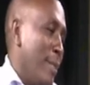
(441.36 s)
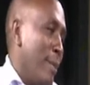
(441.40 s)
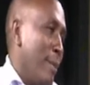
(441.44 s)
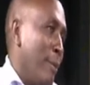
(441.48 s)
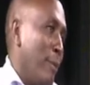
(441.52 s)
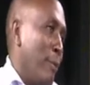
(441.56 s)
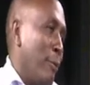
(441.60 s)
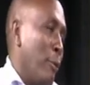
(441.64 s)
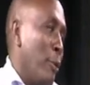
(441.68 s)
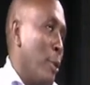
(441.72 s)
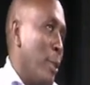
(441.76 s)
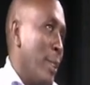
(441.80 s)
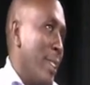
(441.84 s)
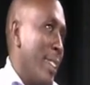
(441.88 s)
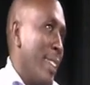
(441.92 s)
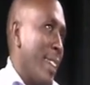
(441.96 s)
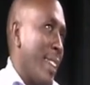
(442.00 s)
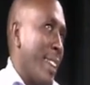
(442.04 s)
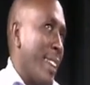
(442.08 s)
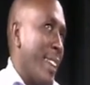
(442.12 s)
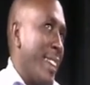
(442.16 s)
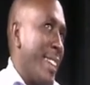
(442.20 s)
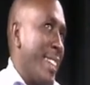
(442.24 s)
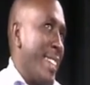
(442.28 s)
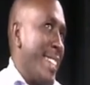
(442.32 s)
food
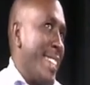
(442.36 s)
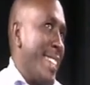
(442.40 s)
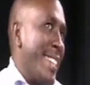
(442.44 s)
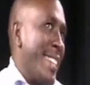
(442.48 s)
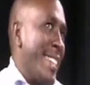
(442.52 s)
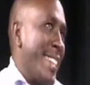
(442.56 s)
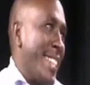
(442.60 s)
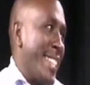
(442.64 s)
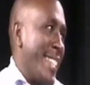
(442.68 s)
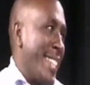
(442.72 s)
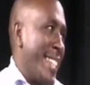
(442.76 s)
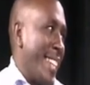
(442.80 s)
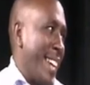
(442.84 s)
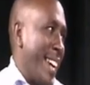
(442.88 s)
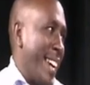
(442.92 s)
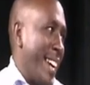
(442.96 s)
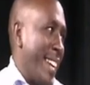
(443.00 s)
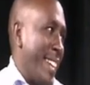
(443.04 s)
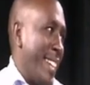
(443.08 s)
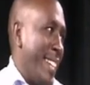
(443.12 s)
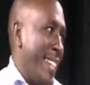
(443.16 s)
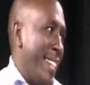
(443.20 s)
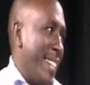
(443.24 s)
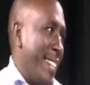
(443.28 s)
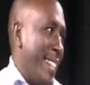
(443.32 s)
that doesn't
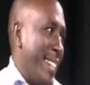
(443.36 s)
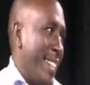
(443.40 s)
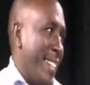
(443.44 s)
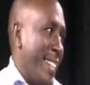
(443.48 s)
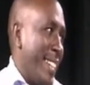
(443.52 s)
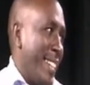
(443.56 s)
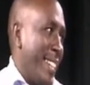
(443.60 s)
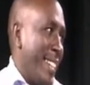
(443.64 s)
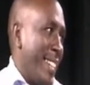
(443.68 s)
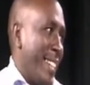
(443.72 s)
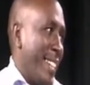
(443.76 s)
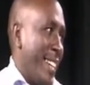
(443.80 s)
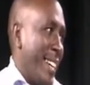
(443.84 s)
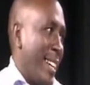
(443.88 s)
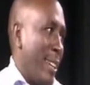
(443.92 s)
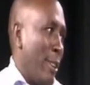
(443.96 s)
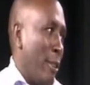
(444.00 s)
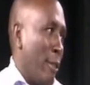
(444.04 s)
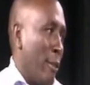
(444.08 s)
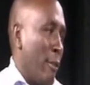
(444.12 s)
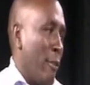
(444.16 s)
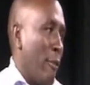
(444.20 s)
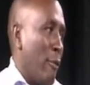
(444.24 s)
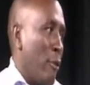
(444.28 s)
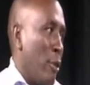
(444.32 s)
add a
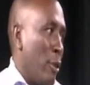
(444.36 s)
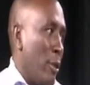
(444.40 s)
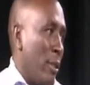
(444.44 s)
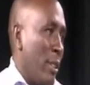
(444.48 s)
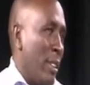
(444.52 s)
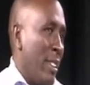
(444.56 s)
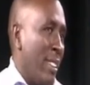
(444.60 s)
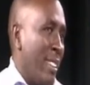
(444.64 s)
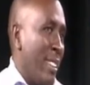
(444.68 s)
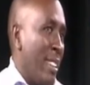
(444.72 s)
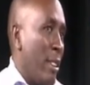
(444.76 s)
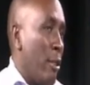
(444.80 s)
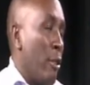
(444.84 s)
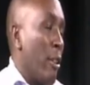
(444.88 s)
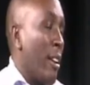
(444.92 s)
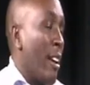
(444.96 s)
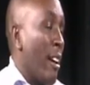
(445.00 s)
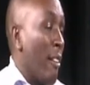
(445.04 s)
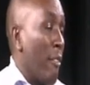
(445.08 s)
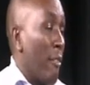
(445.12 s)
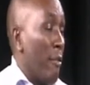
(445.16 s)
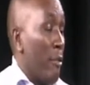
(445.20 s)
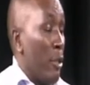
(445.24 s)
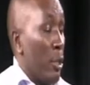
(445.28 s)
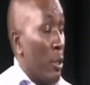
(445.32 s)
lot of, they don't
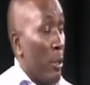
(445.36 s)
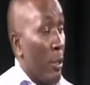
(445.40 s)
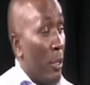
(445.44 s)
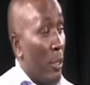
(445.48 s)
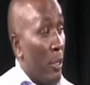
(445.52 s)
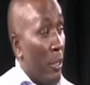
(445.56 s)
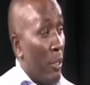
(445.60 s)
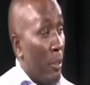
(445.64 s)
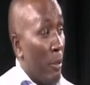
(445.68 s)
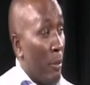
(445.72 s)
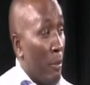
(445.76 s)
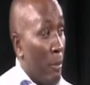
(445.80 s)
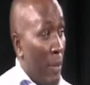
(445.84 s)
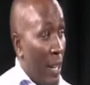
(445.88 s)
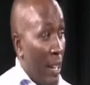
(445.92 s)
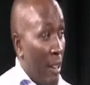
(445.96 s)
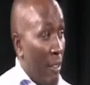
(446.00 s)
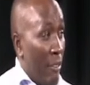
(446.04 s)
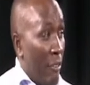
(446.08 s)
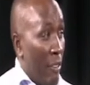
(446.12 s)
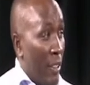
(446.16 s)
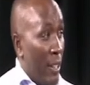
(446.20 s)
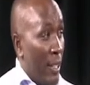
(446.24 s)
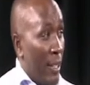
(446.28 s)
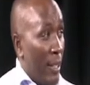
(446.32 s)
have nutritional
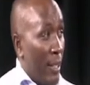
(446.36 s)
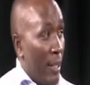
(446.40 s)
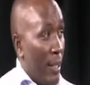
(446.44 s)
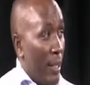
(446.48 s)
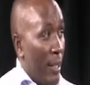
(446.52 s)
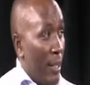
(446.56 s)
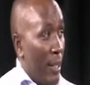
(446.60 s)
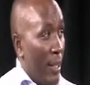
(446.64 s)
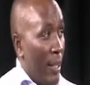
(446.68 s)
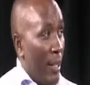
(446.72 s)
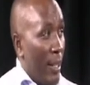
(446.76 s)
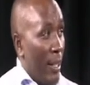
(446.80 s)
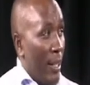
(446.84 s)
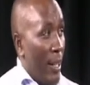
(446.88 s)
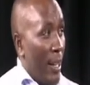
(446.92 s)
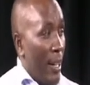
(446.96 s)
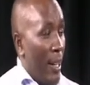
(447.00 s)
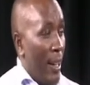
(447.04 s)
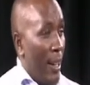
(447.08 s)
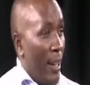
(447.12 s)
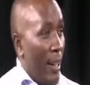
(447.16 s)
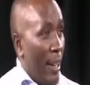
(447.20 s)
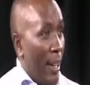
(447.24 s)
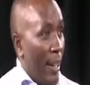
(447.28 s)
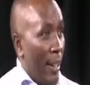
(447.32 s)
benefit.
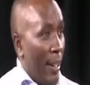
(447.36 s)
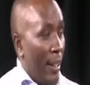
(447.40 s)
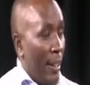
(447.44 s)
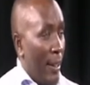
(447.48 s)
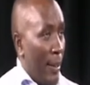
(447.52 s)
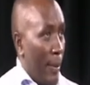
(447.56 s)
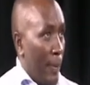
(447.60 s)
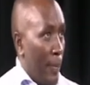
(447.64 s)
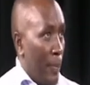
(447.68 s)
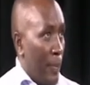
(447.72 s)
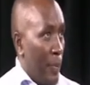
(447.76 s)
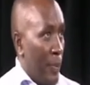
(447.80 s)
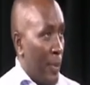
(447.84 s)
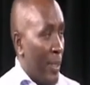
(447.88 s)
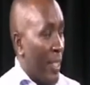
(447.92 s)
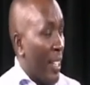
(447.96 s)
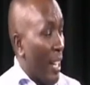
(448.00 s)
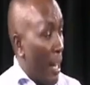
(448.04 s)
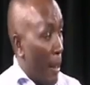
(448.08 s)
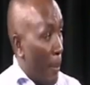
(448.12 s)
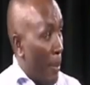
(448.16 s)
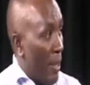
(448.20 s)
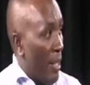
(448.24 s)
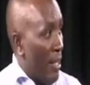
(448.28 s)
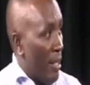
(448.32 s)
Like
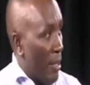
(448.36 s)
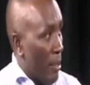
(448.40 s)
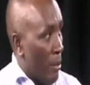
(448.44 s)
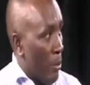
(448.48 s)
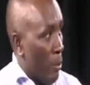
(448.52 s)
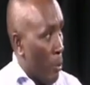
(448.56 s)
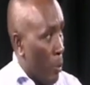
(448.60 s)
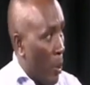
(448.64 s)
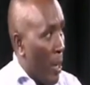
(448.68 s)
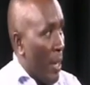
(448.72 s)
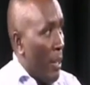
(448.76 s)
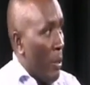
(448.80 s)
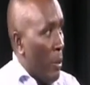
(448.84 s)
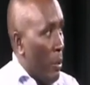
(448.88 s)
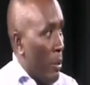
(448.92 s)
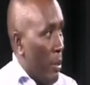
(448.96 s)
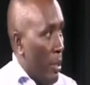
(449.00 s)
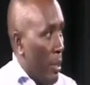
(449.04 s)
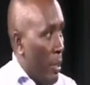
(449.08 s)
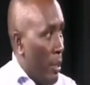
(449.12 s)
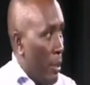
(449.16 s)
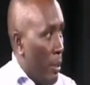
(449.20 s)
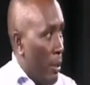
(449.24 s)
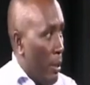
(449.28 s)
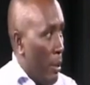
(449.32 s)
cabbage is quite
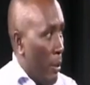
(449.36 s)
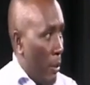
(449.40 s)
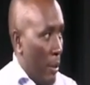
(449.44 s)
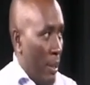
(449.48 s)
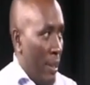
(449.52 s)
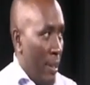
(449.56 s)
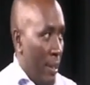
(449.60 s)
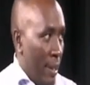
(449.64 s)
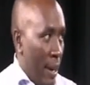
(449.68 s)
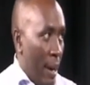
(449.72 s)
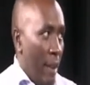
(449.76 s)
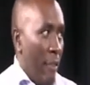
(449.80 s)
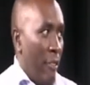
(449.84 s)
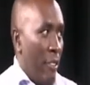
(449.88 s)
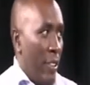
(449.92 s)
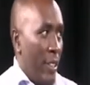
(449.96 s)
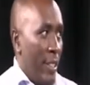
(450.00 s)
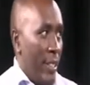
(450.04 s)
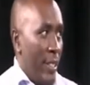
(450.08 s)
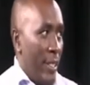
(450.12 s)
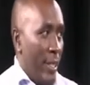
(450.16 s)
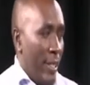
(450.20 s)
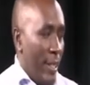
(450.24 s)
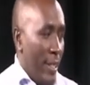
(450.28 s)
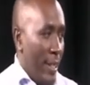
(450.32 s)
good with
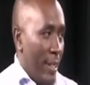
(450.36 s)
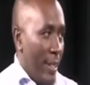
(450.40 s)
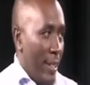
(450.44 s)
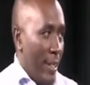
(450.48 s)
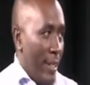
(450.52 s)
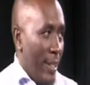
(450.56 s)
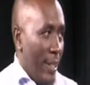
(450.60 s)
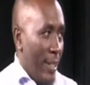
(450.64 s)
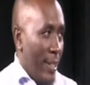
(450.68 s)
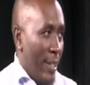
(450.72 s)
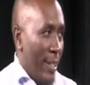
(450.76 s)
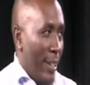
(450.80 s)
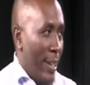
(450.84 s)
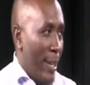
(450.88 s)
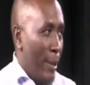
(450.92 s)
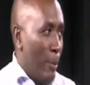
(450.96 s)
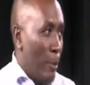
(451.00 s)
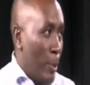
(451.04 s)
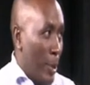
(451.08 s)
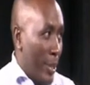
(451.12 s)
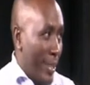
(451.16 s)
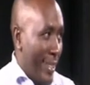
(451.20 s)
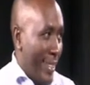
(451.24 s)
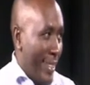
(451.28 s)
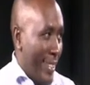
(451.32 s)
roughage and
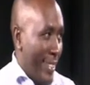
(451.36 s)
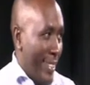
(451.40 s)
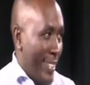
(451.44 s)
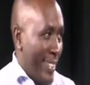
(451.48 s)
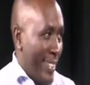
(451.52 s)
water.